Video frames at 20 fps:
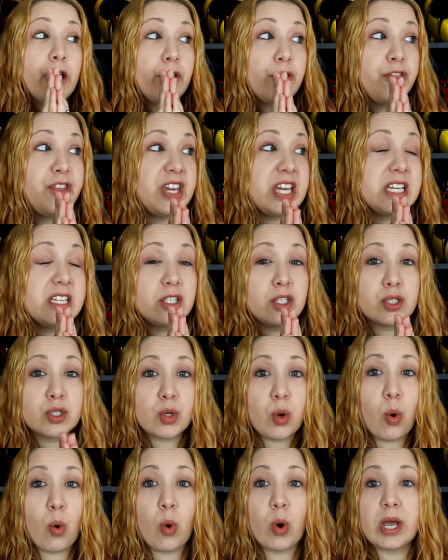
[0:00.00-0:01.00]
these
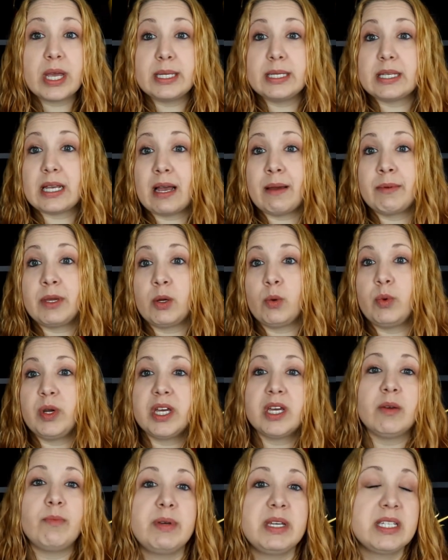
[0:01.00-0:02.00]
toys, I mean,
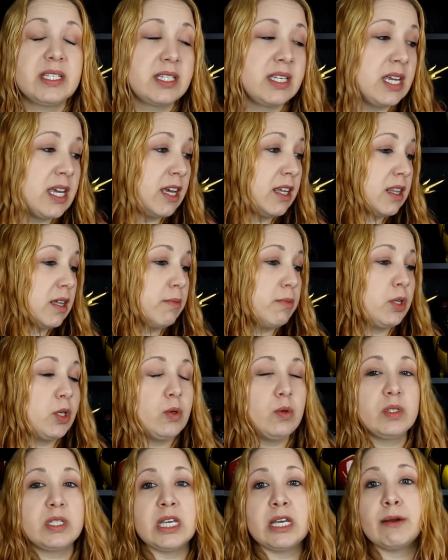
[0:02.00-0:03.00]
we could be seeing them
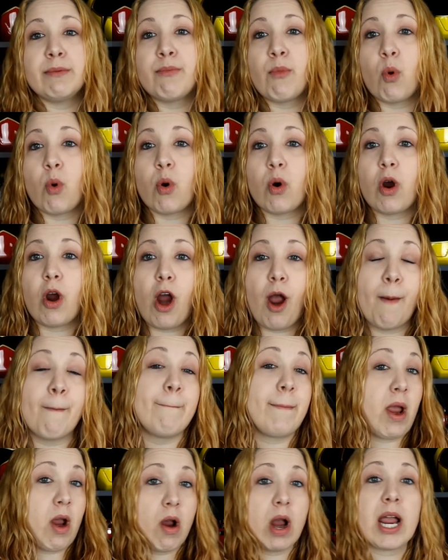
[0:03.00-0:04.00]
using more
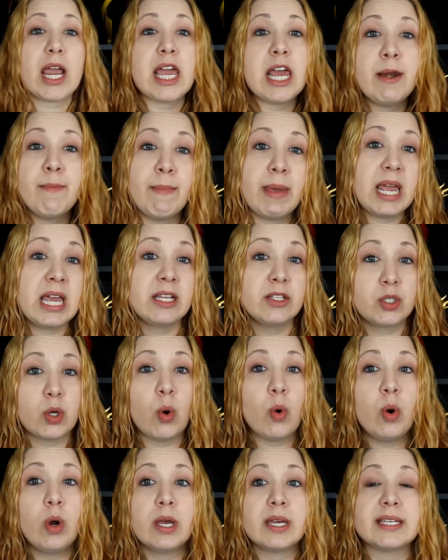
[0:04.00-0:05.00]
American made
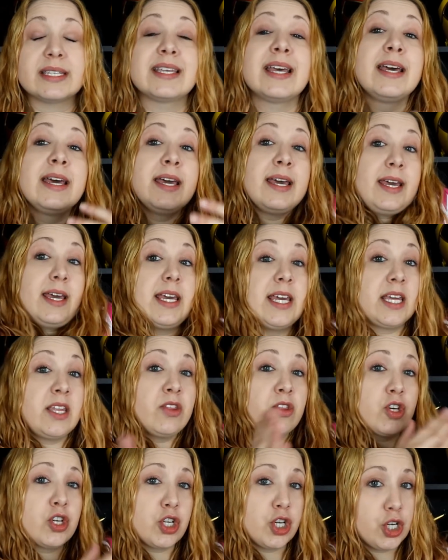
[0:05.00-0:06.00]
toys
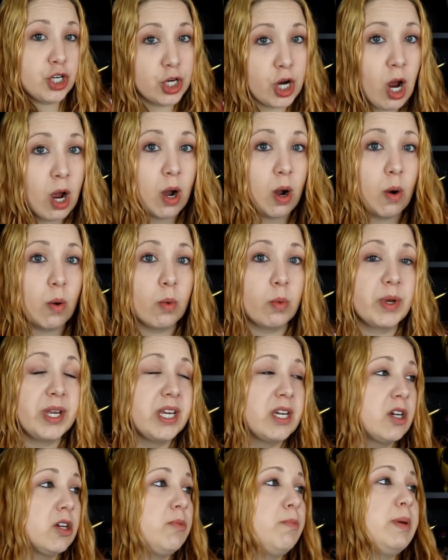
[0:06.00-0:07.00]
in the show.
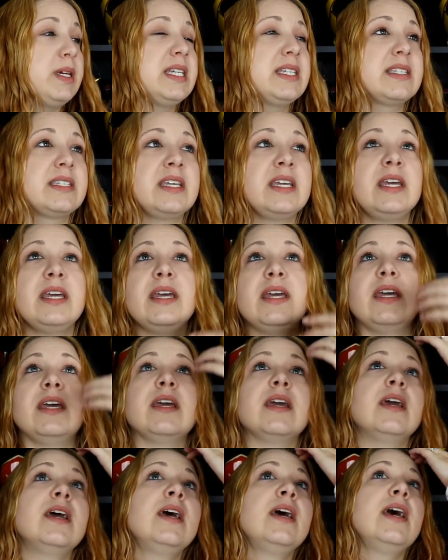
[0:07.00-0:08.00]
We could be
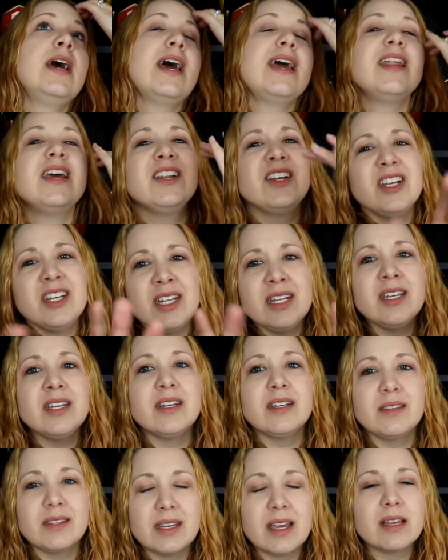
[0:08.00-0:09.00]
seeing and,
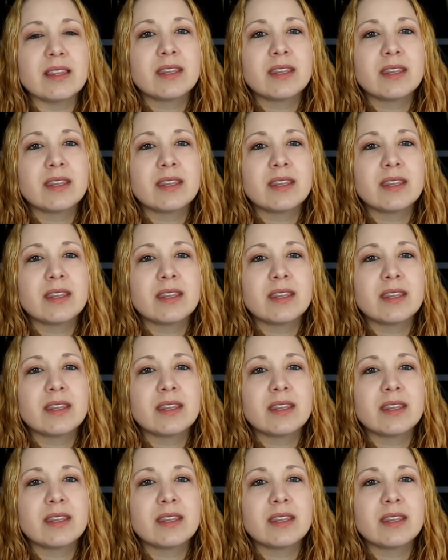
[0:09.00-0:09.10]
in